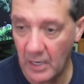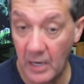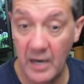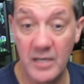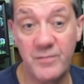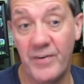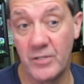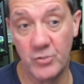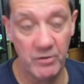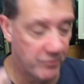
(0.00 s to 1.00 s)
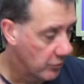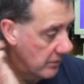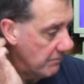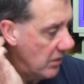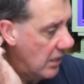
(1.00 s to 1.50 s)
It's very straightforward.
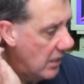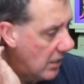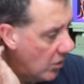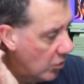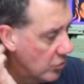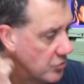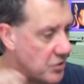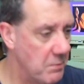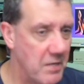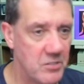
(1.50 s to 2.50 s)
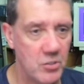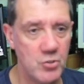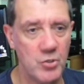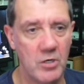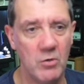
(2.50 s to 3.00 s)
On GBS
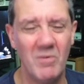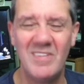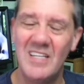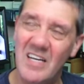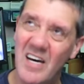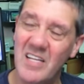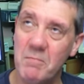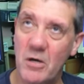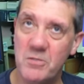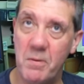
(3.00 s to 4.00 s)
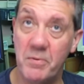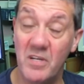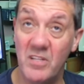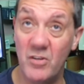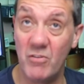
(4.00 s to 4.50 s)
Control, I think most people are
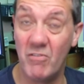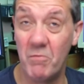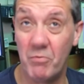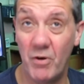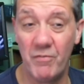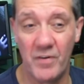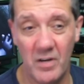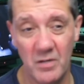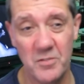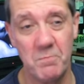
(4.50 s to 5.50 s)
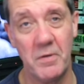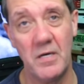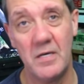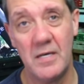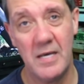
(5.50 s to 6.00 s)
going to do their own profiles,
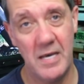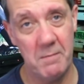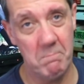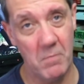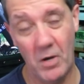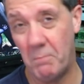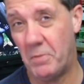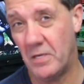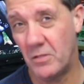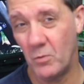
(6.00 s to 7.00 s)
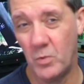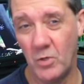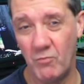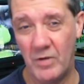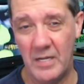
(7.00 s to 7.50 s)
but it might be that
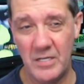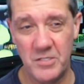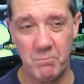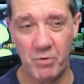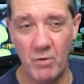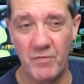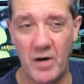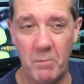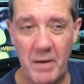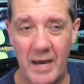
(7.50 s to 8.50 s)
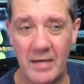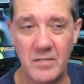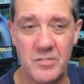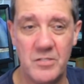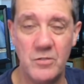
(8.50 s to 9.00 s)
we'll release profile
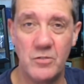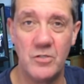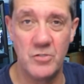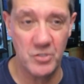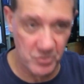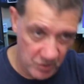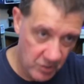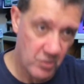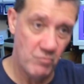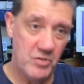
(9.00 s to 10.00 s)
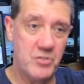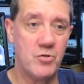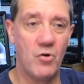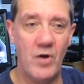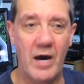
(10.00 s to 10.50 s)
packs and you can just
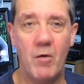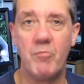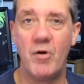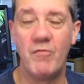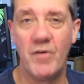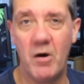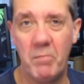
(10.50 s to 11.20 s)
restore our profile